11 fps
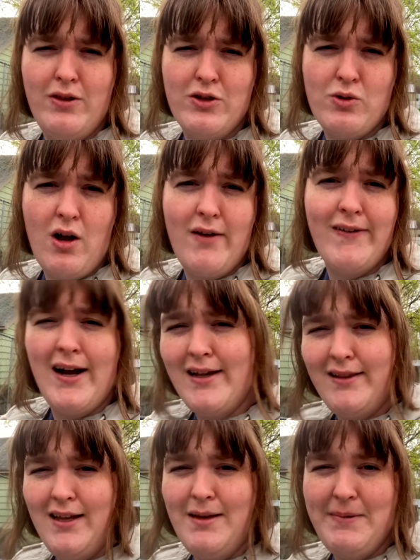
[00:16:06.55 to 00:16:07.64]
the trough
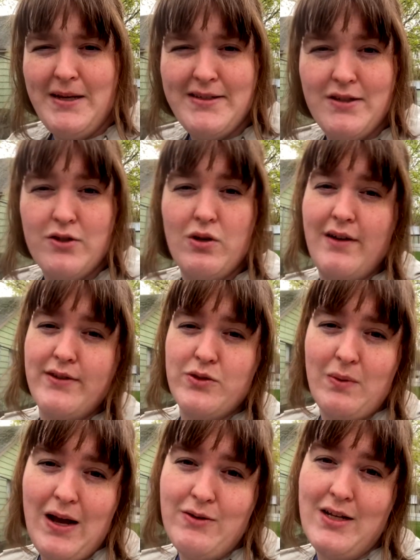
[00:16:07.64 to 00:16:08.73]
oddly because the trough is
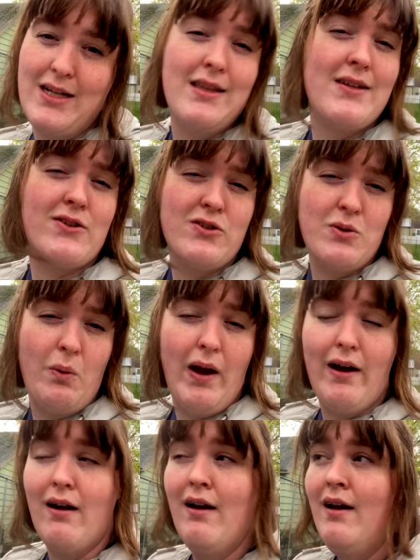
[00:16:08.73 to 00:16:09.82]
rounded and these are
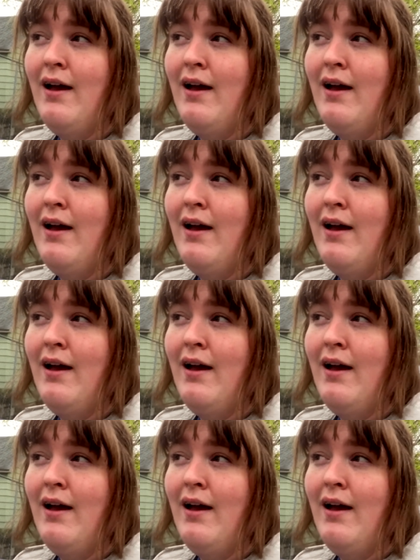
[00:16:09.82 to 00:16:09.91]
square.